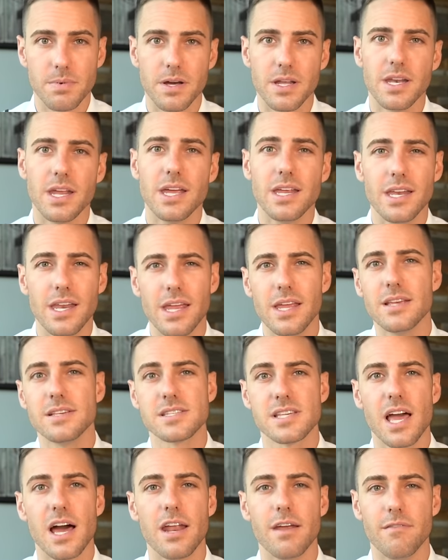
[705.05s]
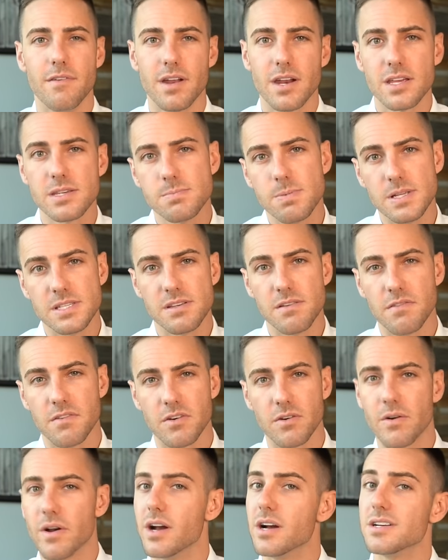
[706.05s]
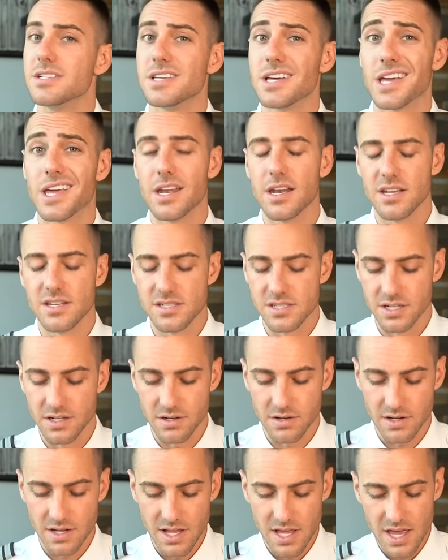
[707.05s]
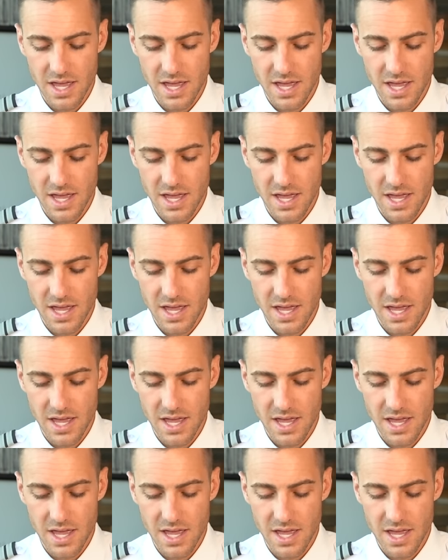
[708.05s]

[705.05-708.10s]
but it is kind of an expensive career to get into.